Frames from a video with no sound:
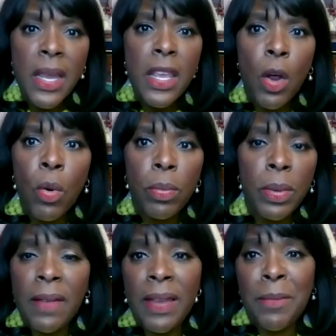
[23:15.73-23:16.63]

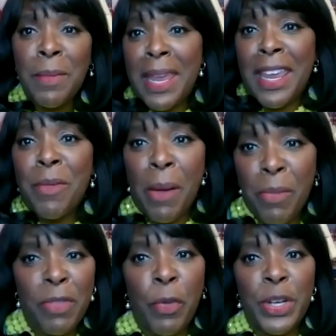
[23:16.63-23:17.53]
me,
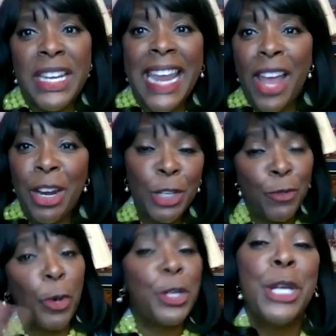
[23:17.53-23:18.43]
with 14 counties,
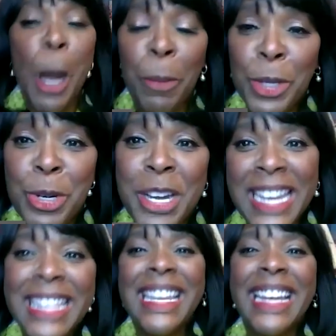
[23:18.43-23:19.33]
14
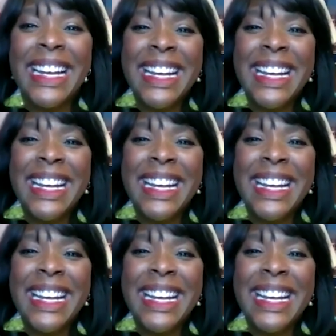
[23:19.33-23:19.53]
opportunities